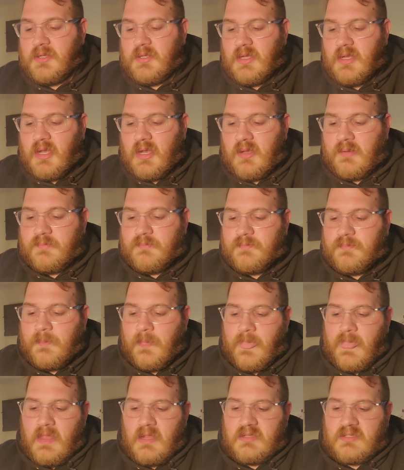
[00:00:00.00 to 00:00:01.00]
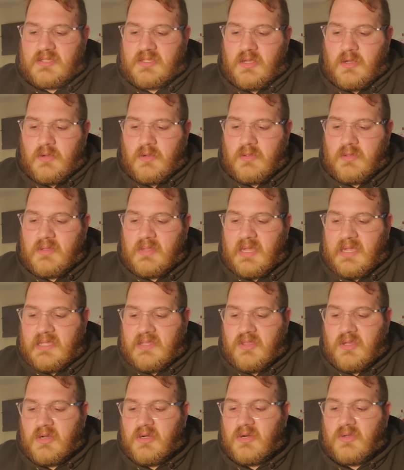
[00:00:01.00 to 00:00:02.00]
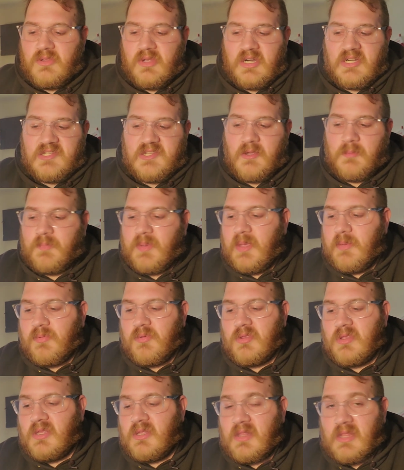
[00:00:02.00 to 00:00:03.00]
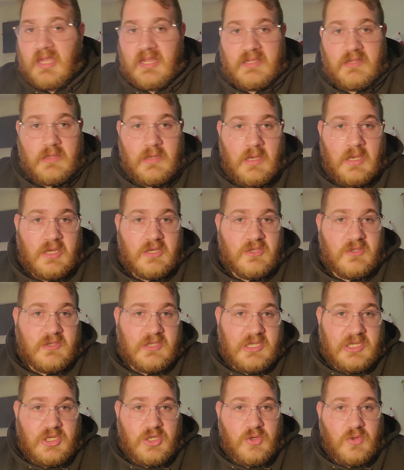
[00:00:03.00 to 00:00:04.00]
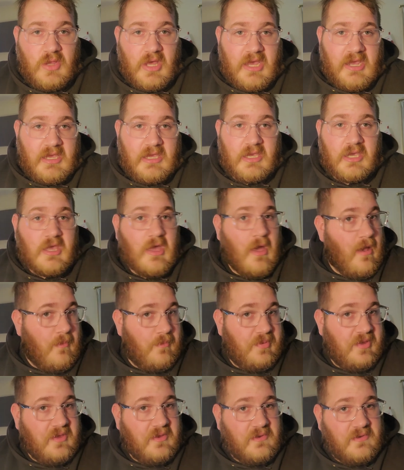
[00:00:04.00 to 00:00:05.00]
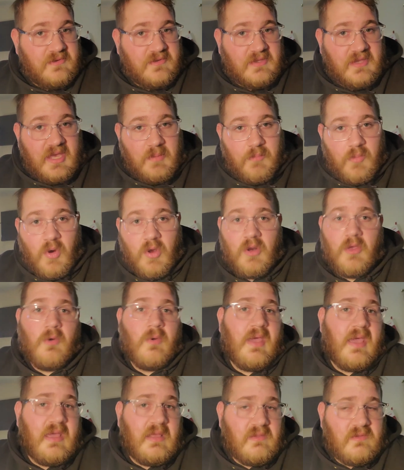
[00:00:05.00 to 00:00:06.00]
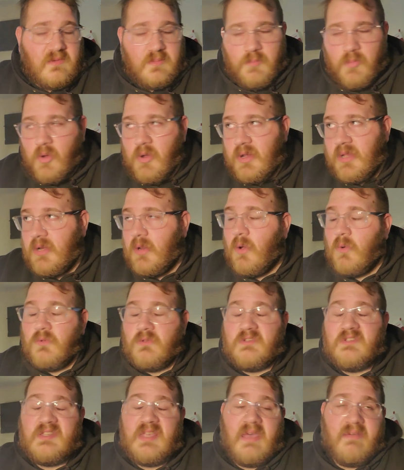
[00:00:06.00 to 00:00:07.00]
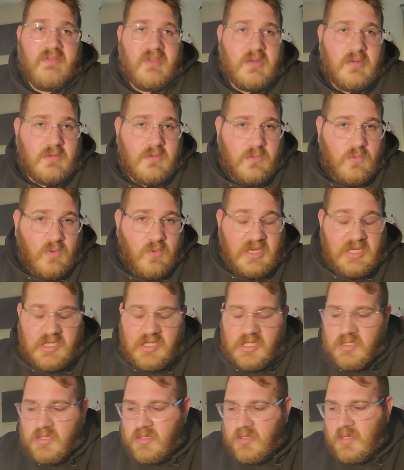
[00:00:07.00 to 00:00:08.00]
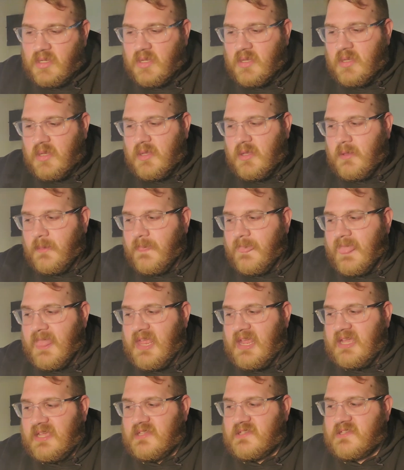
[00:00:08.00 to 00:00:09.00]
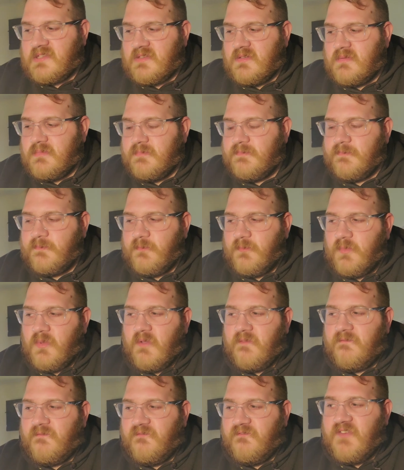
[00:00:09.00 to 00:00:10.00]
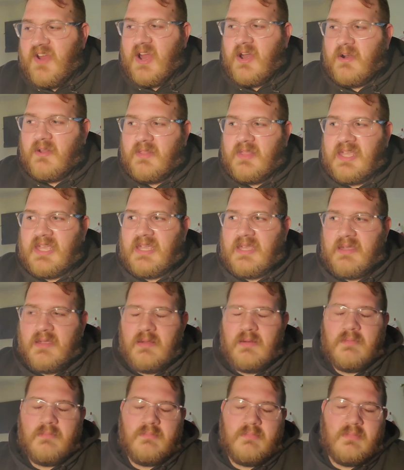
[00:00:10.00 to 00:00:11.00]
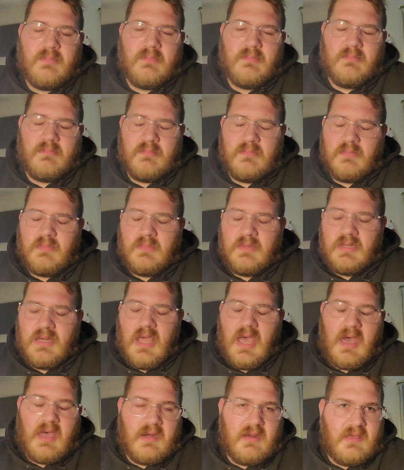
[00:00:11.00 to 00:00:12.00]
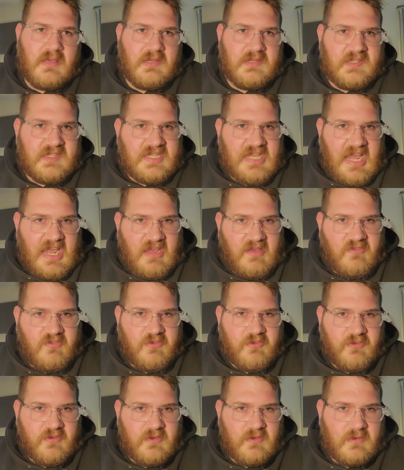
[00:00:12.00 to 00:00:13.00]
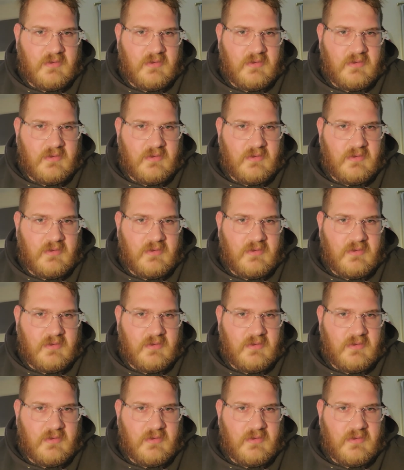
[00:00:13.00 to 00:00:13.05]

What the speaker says: Um, so like there are some people that like to do like comp builds like 0.08s, 0.07, which is fairly not a safe.